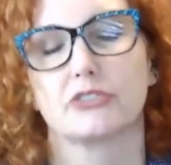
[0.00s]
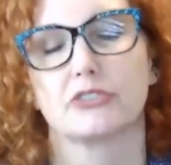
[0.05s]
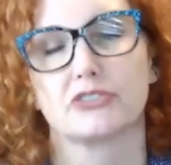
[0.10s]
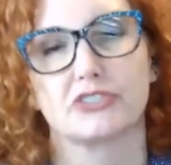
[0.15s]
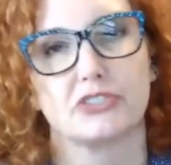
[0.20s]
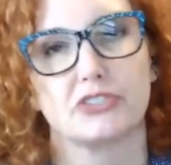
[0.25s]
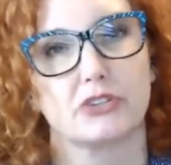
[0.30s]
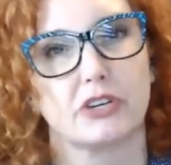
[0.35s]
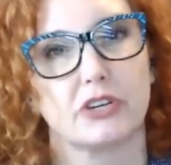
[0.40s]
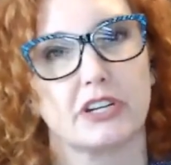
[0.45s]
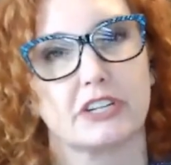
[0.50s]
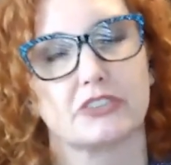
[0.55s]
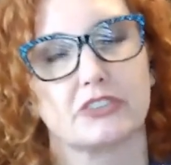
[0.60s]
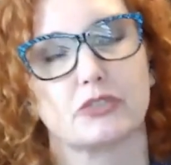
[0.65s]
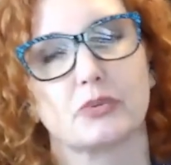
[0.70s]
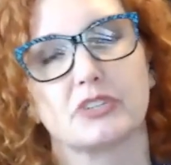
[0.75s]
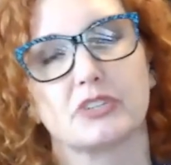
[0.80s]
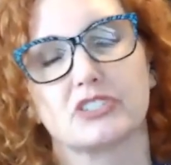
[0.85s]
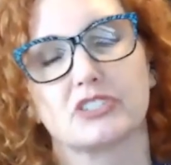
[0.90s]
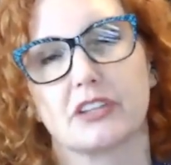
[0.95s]
you're still going
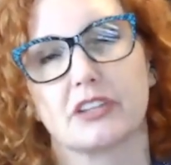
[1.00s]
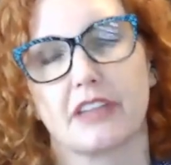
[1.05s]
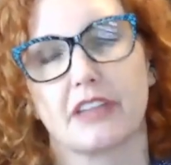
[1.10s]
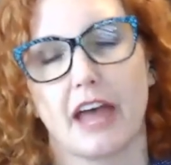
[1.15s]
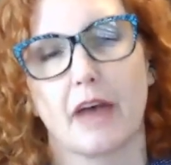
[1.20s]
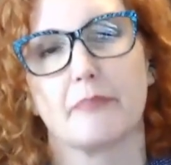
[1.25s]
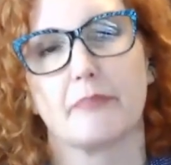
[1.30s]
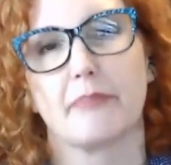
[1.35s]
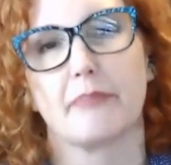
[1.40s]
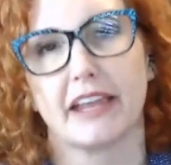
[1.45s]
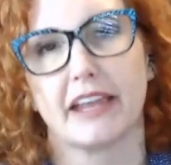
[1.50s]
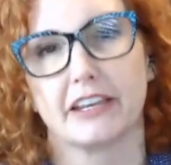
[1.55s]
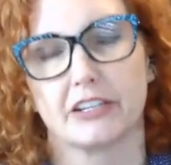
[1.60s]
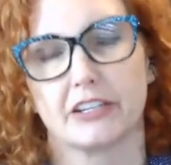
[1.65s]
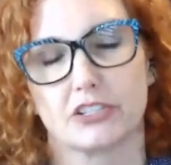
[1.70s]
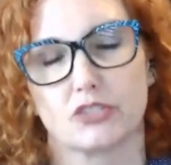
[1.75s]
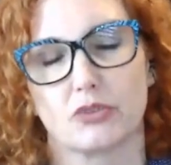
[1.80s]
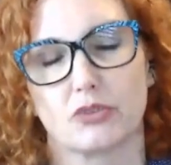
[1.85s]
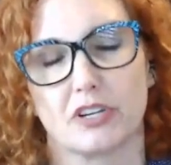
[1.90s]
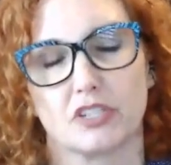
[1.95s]
to switch to that
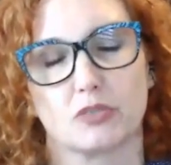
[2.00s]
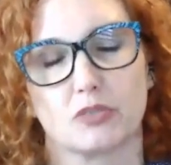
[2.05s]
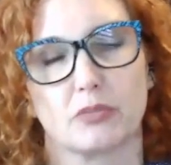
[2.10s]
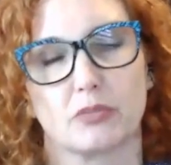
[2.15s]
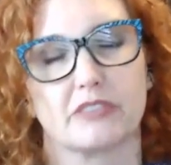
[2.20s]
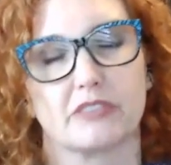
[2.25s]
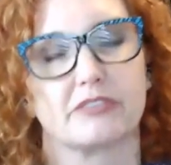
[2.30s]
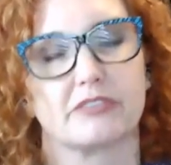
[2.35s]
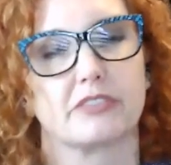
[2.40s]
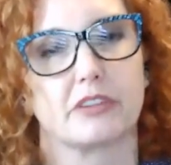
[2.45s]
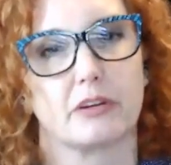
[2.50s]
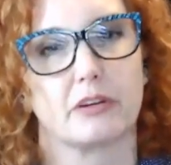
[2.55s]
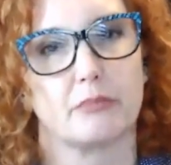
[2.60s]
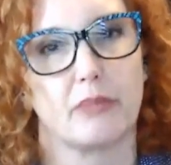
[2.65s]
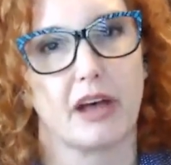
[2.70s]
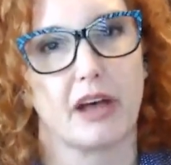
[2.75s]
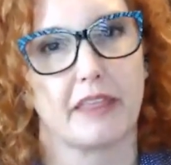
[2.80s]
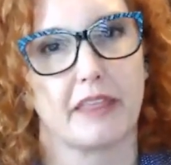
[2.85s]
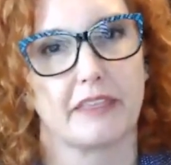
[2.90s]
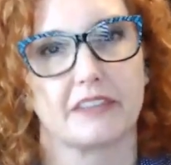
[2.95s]
maintenance regimen for
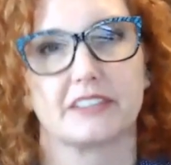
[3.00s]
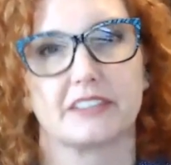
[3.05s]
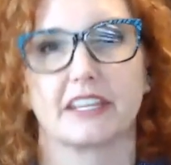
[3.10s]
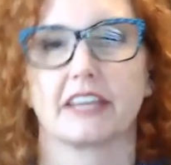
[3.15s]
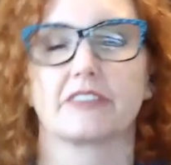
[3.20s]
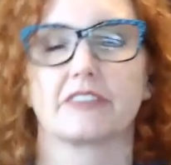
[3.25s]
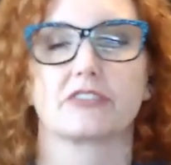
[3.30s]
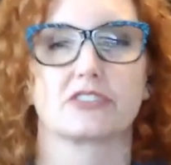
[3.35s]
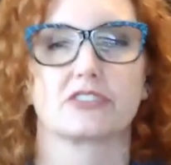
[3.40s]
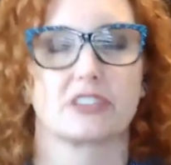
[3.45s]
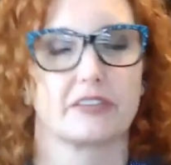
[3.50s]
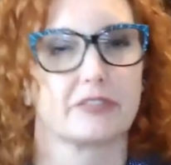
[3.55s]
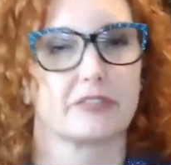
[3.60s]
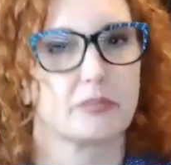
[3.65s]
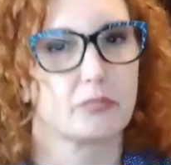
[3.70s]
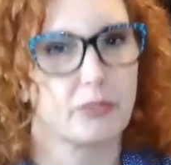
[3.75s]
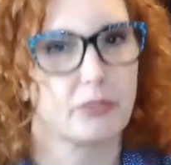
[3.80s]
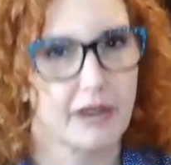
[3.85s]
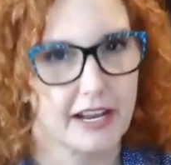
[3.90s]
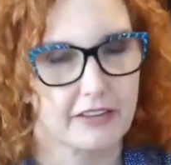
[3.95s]
a month to give
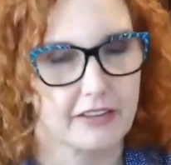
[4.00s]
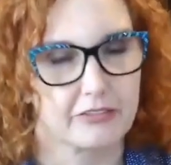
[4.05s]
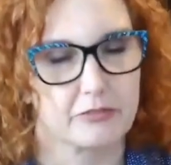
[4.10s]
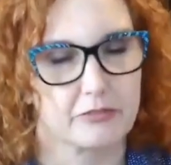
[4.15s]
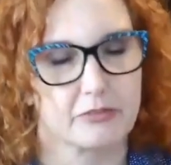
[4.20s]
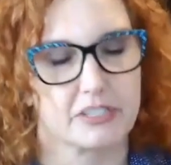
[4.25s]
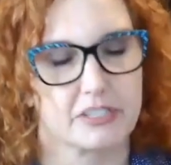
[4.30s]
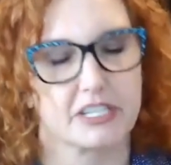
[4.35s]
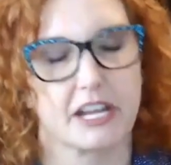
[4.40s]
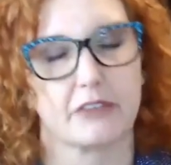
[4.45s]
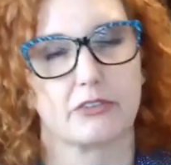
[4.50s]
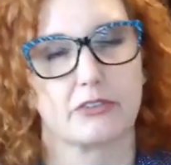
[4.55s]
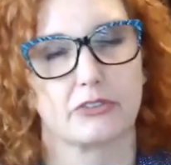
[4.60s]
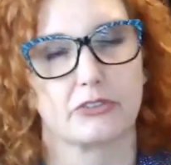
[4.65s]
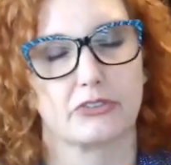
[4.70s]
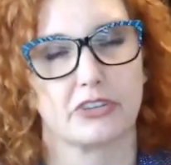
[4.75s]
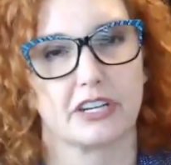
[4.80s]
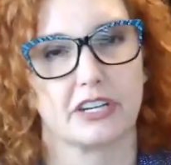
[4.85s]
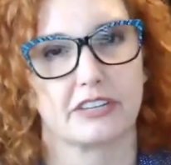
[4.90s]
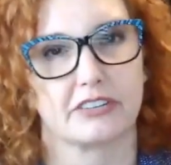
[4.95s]
yourself a break from the
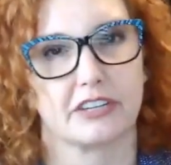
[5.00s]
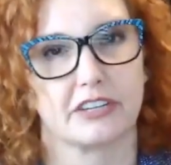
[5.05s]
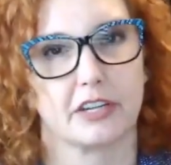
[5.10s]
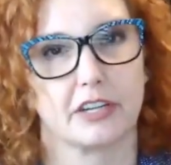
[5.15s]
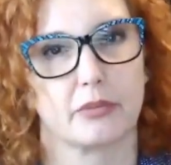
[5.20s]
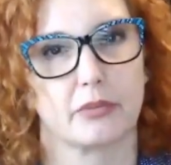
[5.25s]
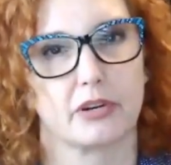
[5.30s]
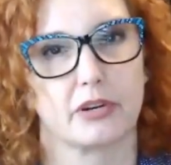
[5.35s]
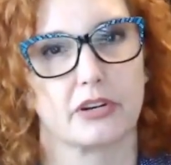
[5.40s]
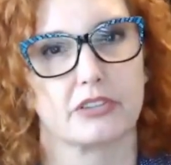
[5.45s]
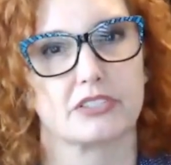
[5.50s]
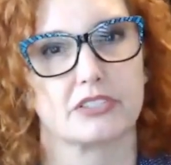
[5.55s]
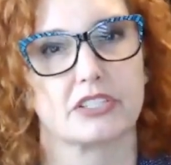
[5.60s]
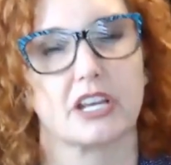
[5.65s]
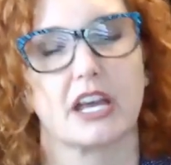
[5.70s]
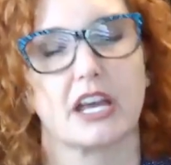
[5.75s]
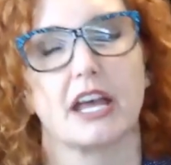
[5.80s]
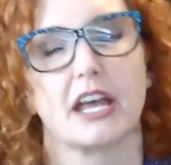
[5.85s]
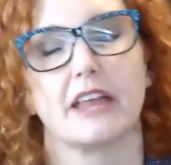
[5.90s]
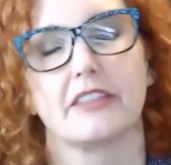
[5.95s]
tyrosinase
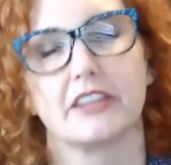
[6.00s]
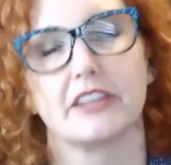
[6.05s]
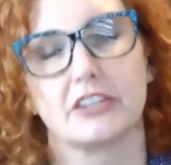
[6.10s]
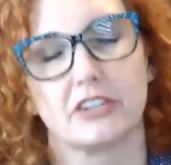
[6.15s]
inhibitors.